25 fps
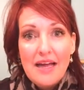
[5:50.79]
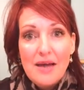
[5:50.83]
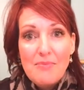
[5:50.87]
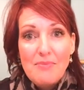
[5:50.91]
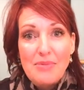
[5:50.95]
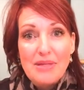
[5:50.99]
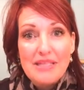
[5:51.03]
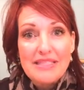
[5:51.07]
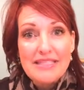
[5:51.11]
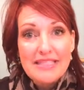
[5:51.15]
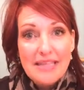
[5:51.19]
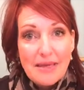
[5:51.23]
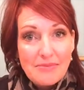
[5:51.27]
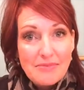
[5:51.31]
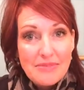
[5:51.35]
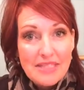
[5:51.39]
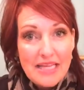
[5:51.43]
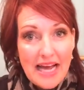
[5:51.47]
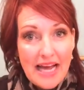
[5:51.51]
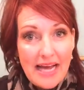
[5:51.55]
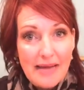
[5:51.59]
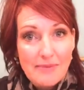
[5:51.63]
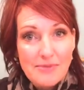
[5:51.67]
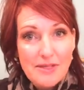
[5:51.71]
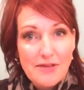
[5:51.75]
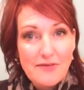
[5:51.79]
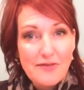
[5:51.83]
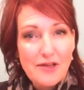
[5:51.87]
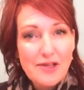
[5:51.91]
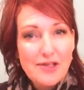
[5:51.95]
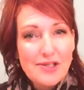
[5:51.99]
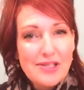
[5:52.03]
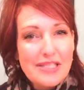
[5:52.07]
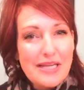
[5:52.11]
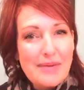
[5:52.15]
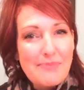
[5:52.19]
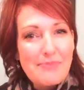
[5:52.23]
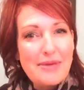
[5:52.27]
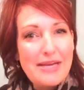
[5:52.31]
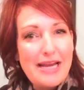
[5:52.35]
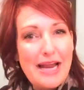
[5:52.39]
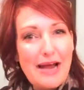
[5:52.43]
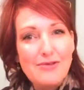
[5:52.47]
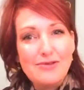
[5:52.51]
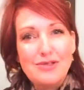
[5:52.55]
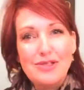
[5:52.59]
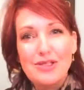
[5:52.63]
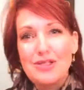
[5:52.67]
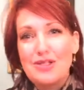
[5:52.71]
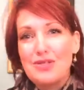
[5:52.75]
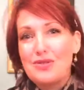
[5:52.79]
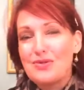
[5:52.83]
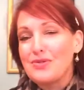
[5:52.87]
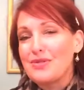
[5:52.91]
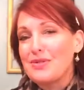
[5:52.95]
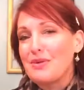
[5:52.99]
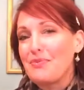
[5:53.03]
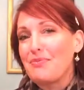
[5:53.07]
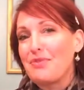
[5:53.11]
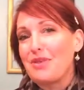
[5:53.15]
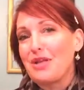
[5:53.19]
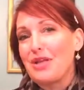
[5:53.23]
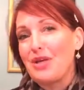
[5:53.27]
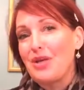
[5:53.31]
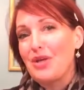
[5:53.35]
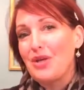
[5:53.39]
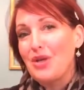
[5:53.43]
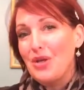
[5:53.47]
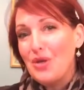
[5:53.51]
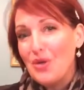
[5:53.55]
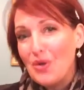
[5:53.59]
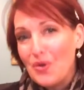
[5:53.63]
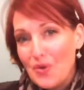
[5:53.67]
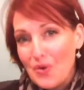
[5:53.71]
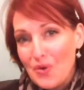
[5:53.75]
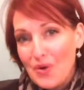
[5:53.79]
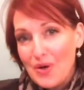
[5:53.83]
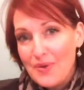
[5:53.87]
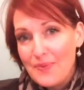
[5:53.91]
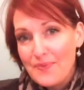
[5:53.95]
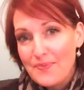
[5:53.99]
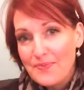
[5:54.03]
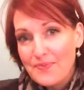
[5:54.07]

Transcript: But sometimes, if you're stepping out to do something new,